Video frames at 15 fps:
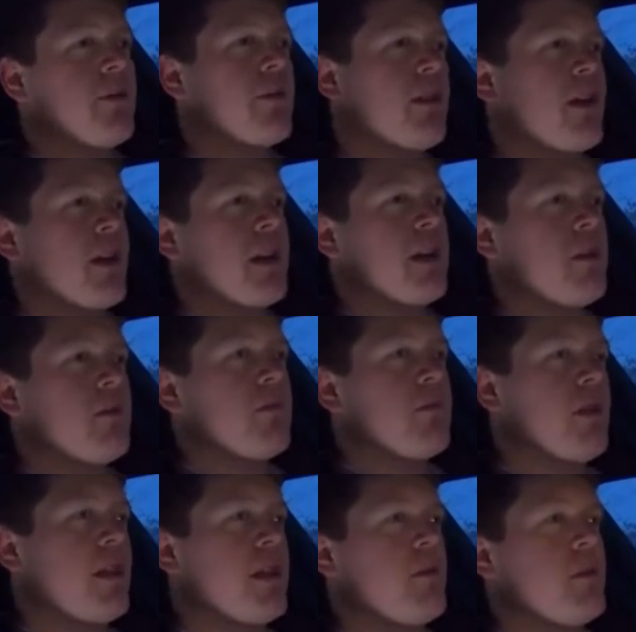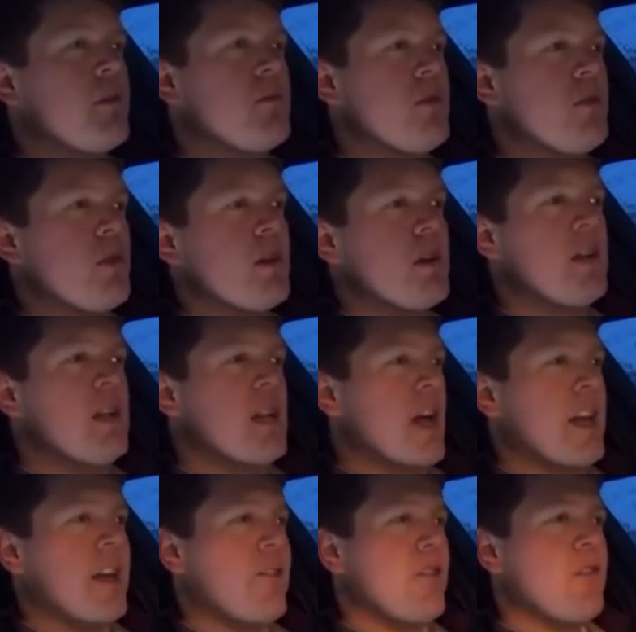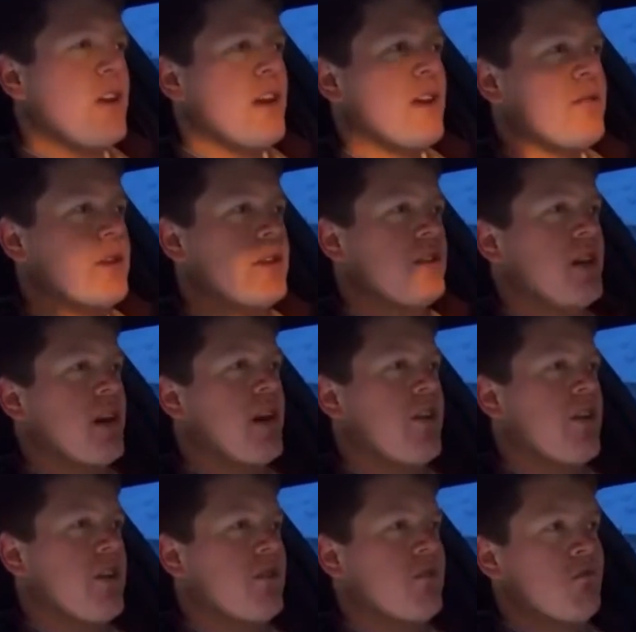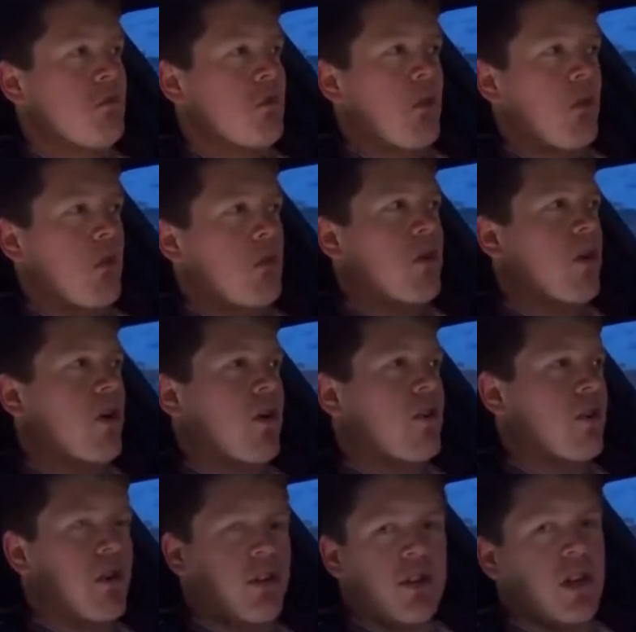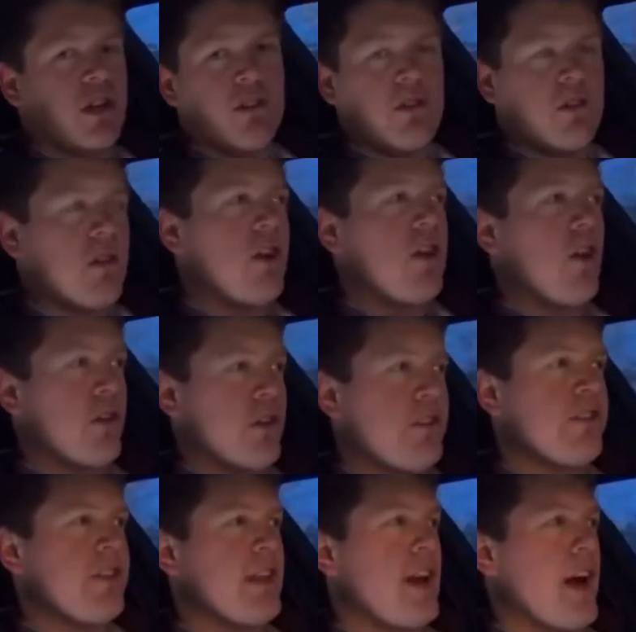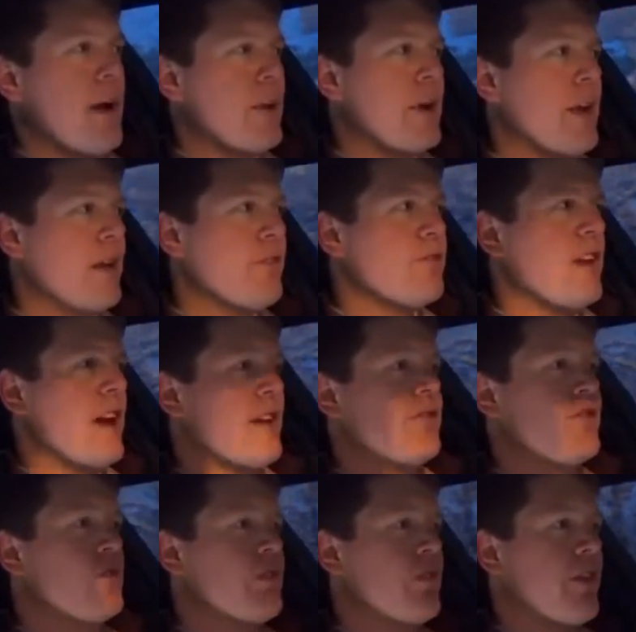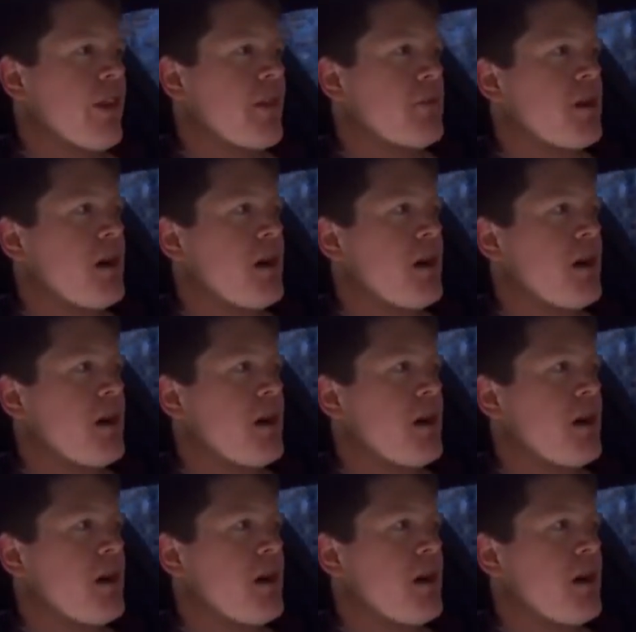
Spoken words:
with going a little bit more. And if you didn't have winter tyres on, not a chance. Honestly, I would love to have two of the same